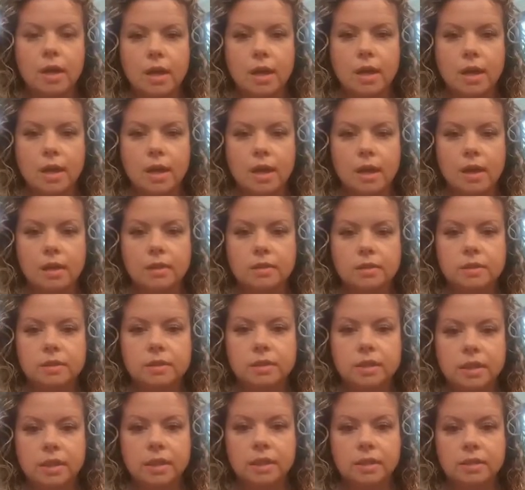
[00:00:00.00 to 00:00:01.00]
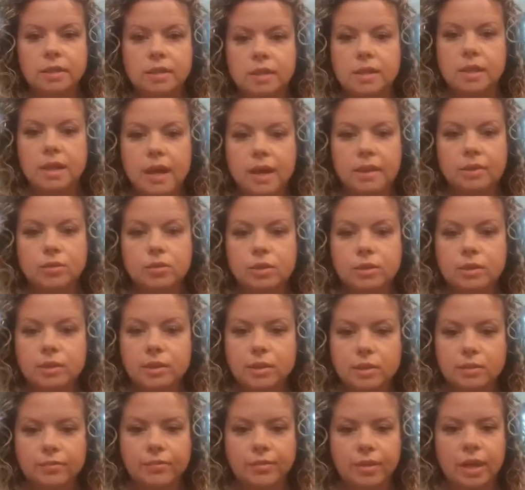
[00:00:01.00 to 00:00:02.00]
and it's an extra
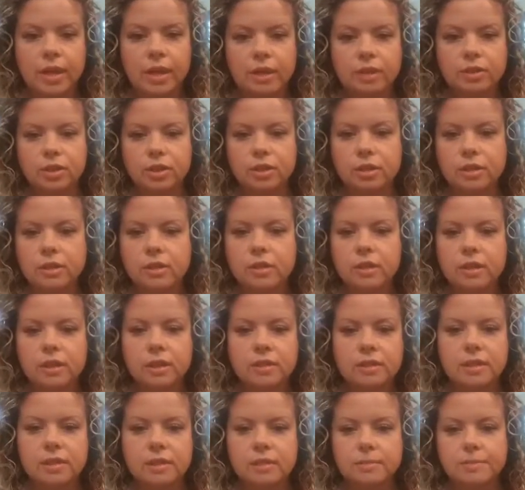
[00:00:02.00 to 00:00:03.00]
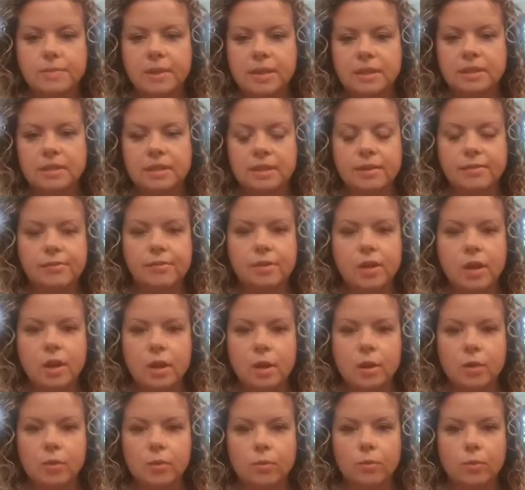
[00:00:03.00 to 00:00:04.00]
certification. It's expensive.
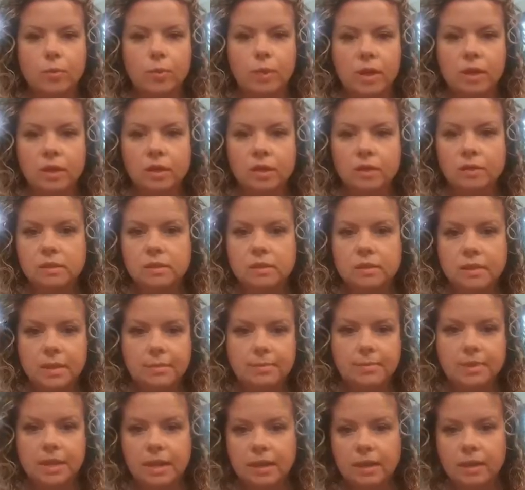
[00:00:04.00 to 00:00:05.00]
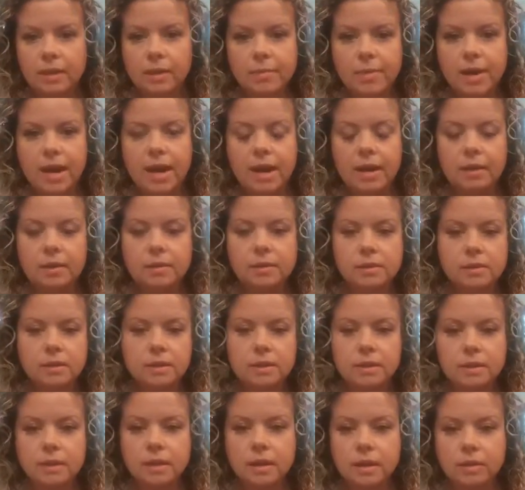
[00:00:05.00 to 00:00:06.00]
We stepped out of the
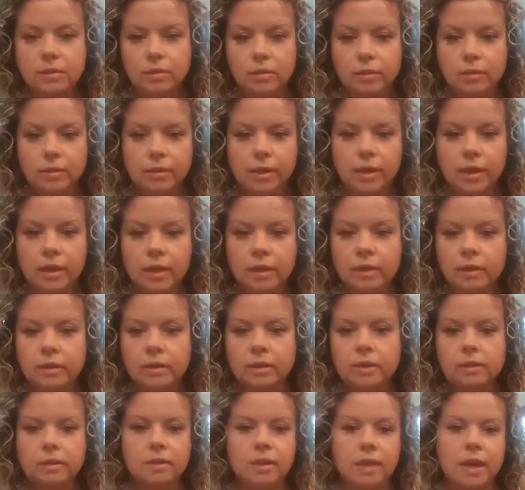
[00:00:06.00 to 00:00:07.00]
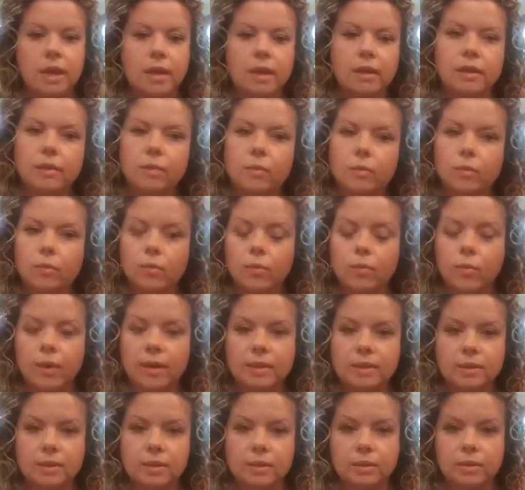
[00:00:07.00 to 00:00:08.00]
box in our learning and
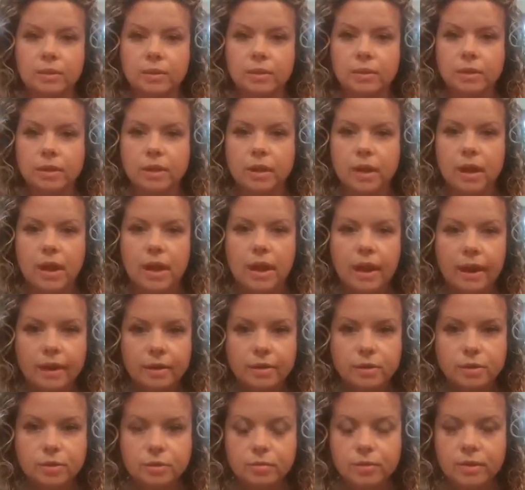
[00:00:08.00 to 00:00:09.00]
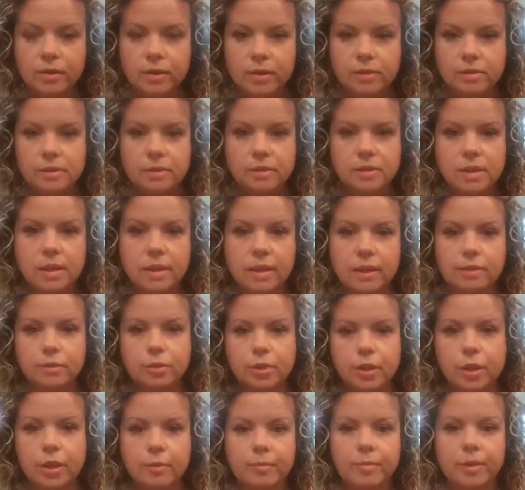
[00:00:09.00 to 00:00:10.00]
went to learn how to do this,
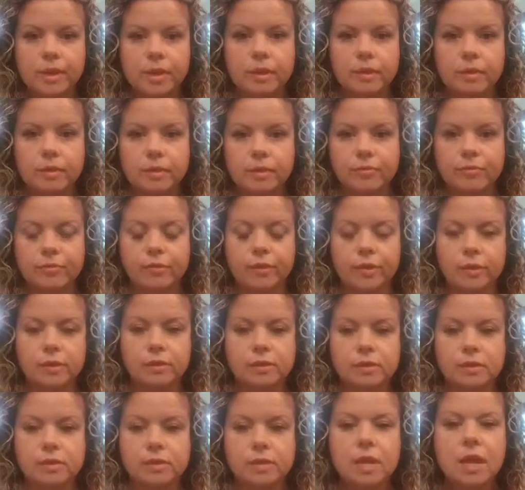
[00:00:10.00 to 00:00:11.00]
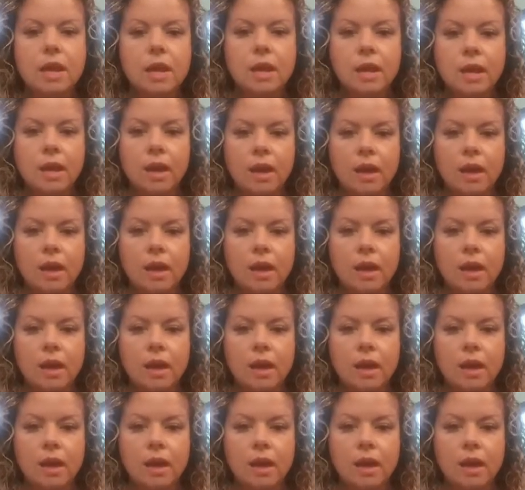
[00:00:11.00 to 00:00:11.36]
Andrea being the first